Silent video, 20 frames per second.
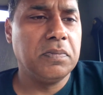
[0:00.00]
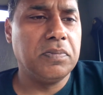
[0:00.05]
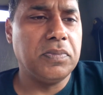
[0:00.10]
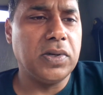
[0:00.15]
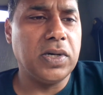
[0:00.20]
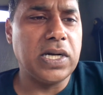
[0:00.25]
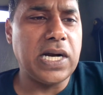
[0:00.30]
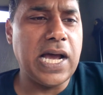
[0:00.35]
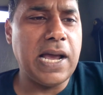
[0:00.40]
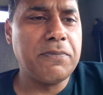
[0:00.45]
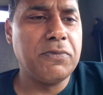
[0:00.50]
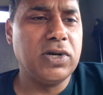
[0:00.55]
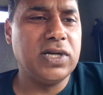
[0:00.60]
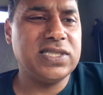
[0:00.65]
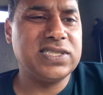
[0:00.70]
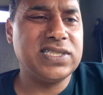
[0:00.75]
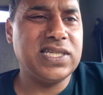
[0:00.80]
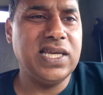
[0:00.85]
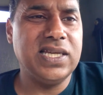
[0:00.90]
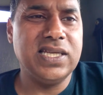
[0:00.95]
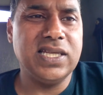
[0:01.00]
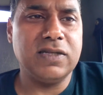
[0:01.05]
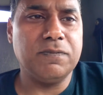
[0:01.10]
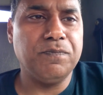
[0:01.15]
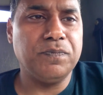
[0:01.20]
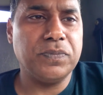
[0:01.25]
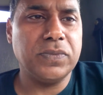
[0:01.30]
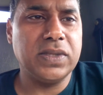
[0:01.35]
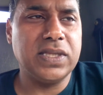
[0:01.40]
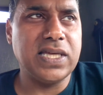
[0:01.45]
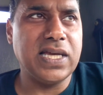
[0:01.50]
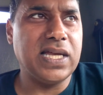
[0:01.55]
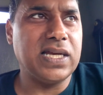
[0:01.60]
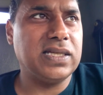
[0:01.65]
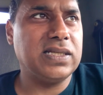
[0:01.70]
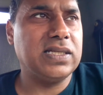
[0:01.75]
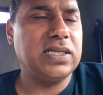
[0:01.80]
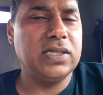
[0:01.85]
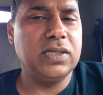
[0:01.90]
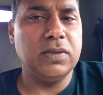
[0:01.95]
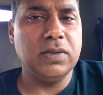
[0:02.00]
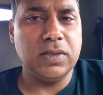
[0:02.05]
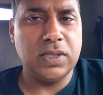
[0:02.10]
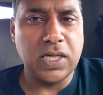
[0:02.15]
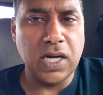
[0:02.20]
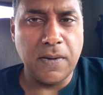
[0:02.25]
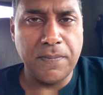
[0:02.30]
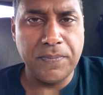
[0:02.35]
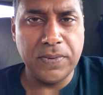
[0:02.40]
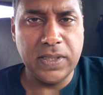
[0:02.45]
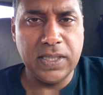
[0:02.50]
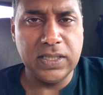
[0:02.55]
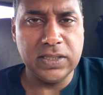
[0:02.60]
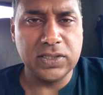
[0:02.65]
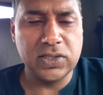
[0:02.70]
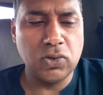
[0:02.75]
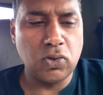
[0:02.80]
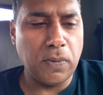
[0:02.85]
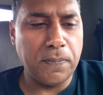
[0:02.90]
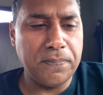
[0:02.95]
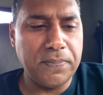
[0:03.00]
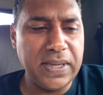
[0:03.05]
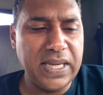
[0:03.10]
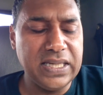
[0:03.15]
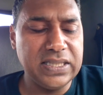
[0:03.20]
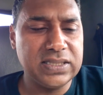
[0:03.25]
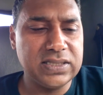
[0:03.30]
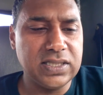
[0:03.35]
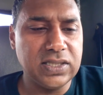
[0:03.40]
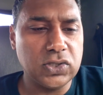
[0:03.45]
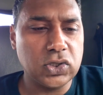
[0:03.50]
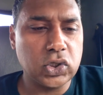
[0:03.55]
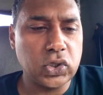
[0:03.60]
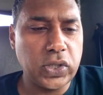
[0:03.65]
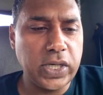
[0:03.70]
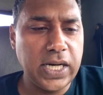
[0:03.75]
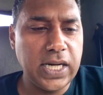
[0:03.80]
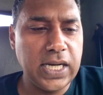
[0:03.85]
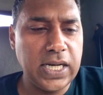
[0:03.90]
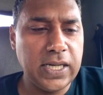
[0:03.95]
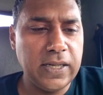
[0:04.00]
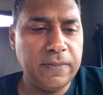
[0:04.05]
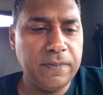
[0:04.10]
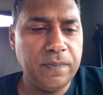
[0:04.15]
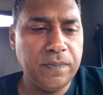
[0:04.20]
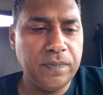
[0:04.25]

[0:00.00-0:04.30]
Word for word: But I'm going to say that, that companies who are based in trading